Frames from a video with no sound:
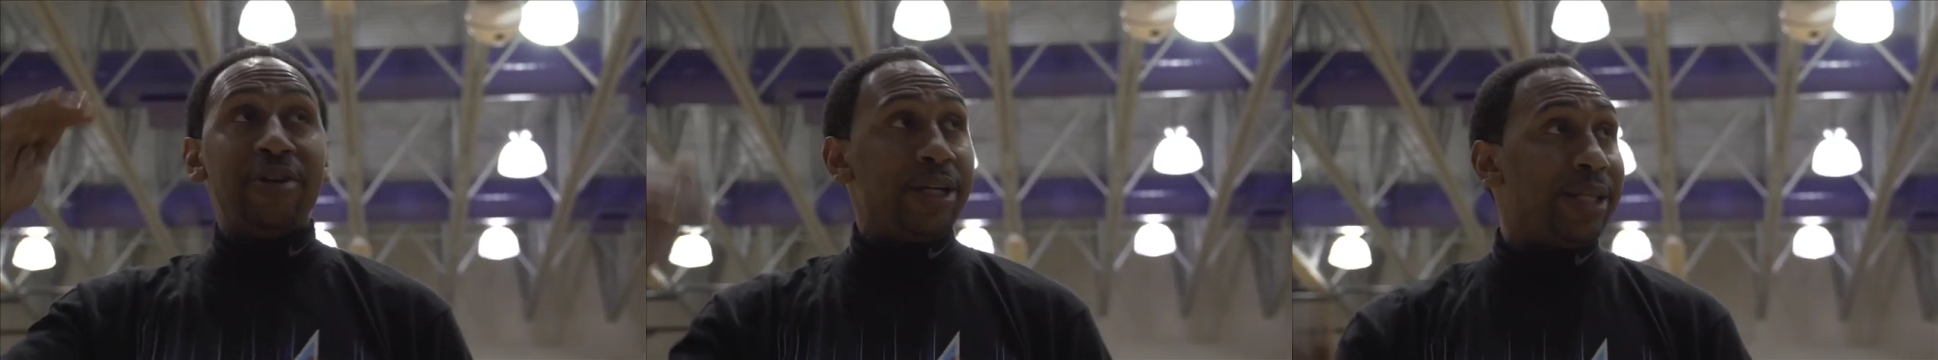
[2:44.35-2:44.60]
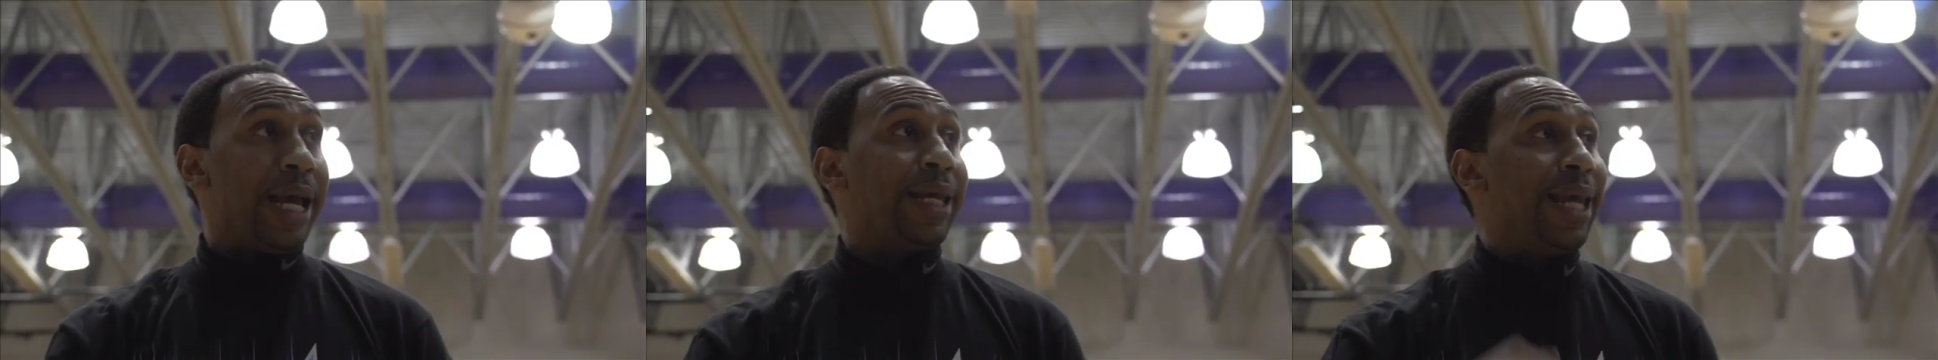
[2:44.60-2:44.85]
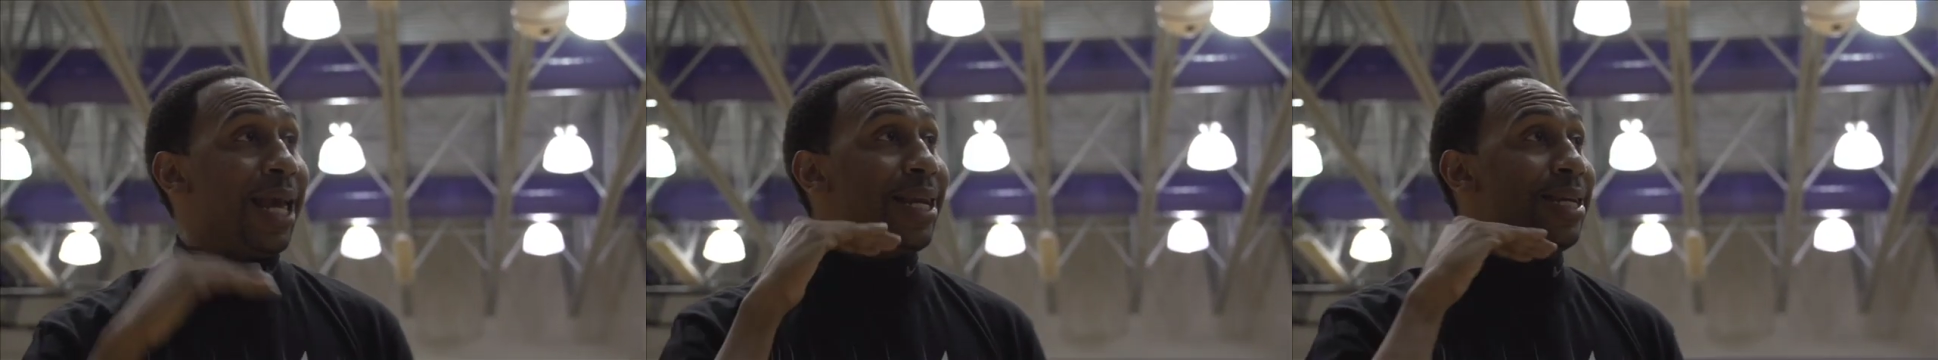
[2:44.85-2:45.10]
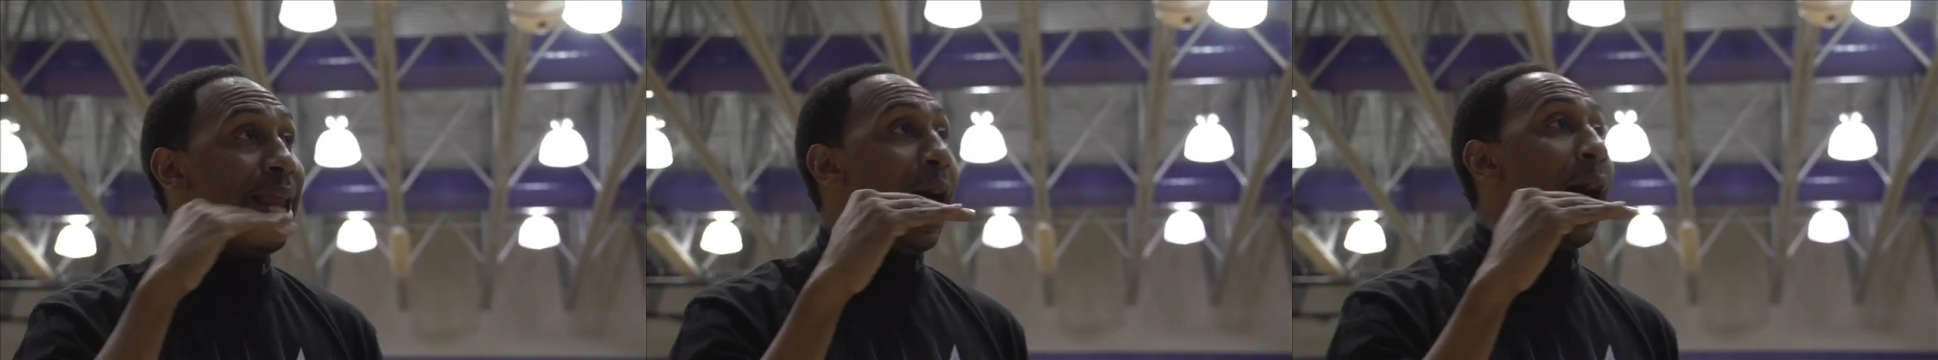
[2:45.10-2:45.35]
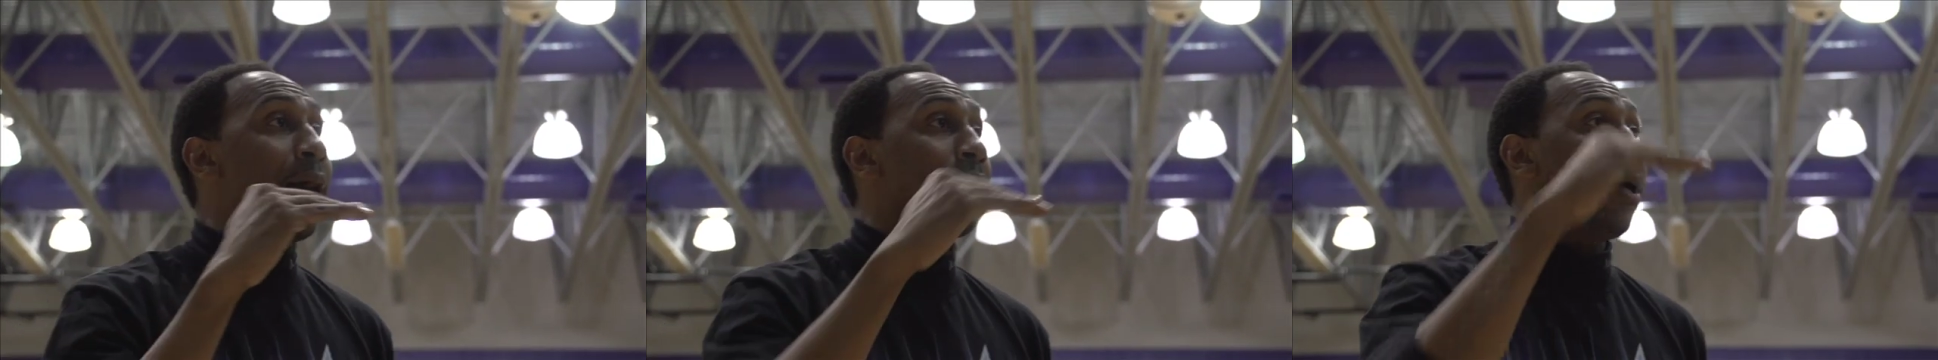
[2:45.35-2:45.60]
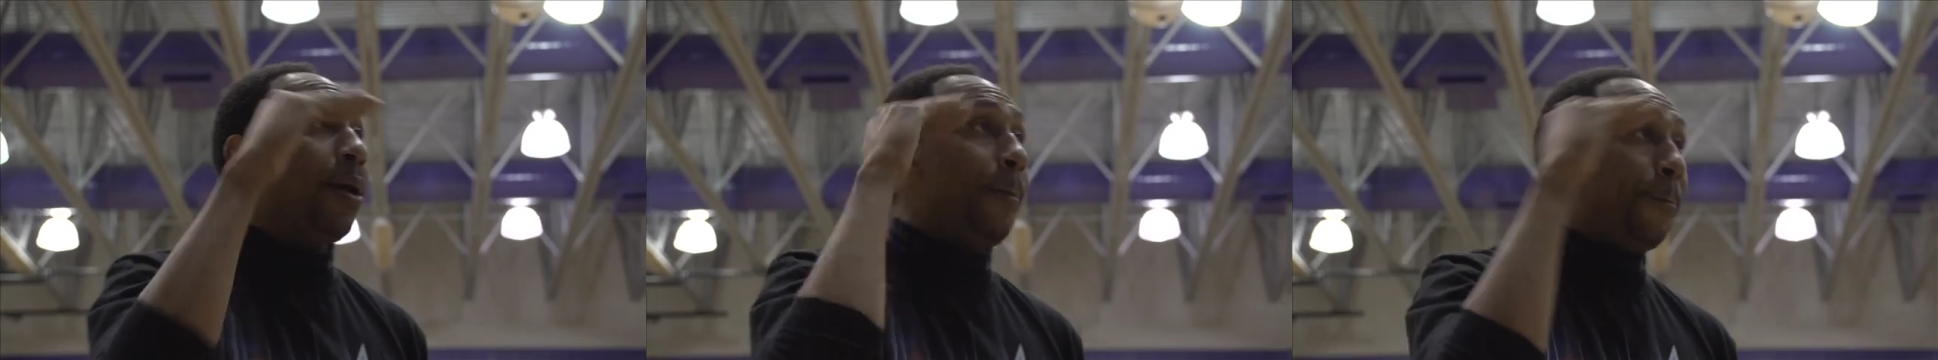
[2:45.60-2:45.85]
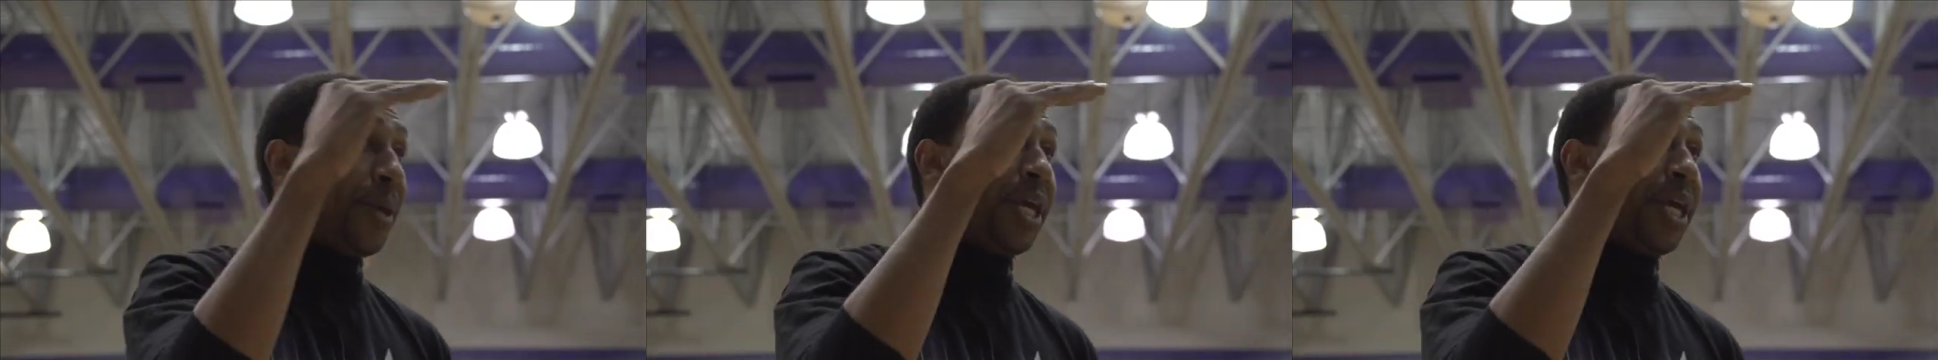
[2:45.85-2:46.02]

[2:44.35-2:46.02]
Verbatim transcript: We had Stephen A. Smith talking